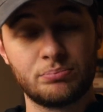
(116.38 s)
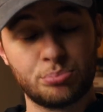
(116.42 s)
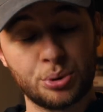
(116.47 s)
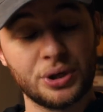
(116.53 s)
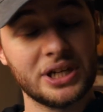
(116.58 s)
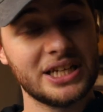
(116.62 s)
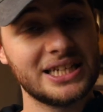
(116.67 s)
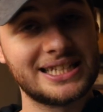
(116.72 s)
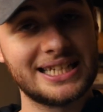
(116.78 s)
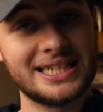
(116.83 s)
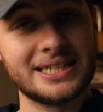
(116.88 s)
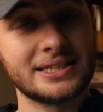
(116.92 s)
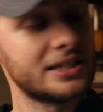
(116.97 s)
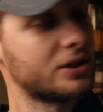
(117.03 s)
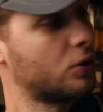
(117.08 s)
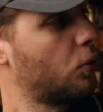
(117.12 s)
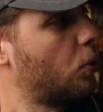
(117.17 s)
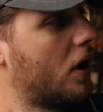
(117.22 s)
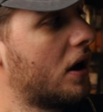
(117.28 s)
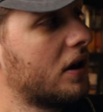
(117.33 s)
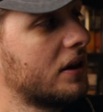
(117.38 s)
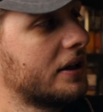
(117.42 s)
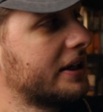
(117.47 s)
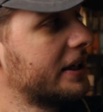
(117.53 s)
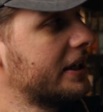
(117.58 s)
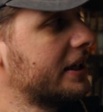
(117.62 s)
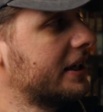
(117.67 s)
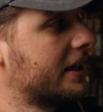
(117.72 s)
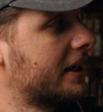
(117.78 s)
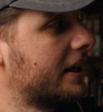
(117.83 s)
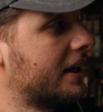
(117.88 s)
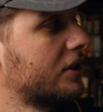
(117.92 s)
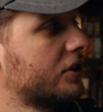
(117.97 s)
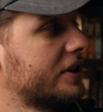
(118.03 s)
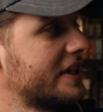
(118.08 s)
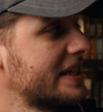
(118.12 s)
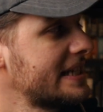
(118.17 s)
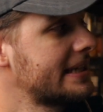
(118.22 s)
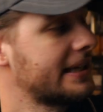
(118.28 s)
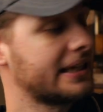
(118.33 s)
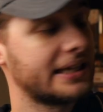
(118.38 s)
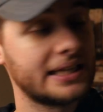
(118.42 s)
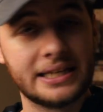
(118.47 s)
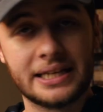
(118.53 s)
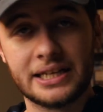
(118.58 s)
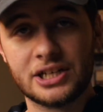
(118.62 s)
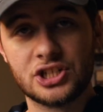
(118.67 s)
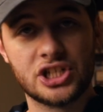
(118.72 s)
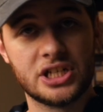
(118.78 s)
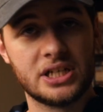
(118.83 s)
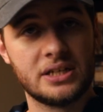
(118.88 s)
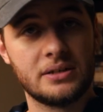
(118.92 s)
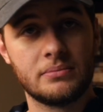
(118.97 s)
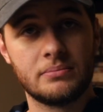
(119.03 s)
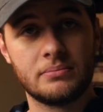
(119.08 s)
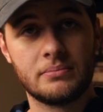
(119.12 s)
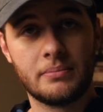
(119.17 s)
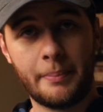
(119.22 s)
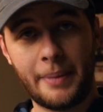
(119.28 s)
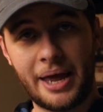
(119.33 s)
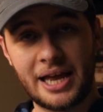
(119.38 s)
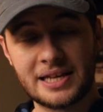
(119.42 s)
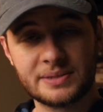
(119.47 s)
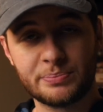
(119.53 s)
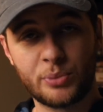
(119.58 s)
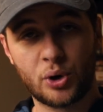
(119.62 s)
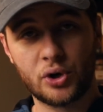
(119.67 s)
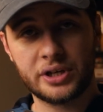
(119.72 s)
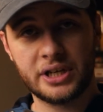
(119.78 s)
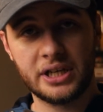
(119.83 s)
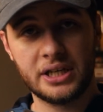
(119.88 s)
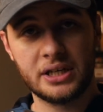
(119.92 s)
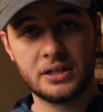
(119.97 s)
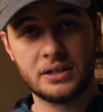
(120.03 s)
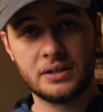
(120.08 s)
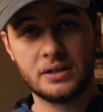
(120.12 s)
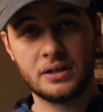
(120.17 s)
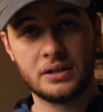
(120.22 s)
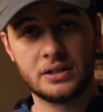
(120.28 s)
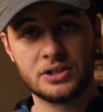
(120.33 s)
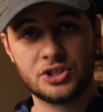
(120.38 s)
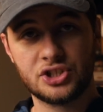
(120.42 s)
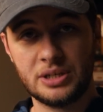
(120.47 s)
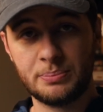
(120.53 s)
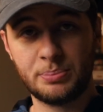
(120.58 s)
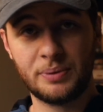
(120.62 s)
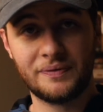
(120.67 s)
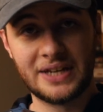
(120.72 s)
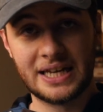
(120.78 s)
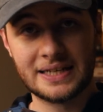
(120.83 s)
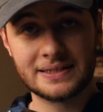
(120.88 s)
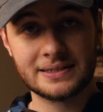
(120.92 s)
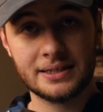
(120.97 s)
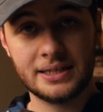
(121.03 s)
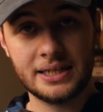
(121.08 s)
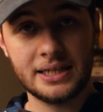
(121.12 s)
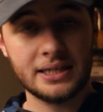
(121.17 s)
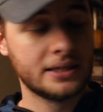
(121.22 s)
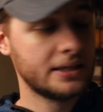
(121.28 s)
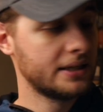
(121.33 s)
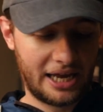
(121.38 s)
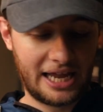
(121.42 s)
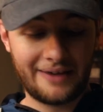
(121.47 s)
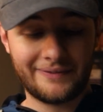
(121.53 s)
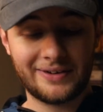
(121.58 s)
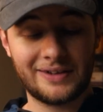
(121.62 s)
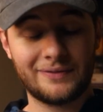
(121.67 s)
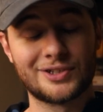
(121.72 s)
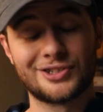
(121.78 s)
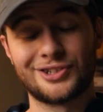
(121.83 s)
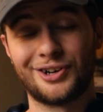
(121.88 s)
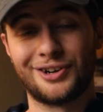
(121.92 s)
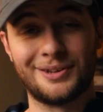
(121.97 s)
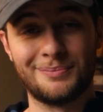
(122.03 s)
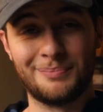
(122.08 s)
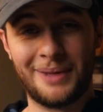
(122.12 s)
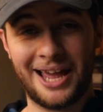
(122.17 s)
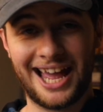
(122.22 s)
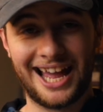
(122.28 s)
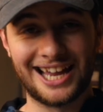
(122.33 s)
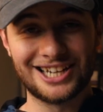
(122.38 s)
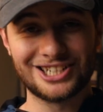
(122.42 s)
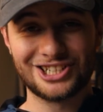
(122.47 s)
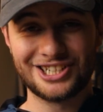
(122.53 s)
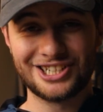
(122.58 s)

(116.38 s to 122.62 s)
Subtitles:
pretty decent quality or decent condition mass market Ship of Destiny. I haven't even started that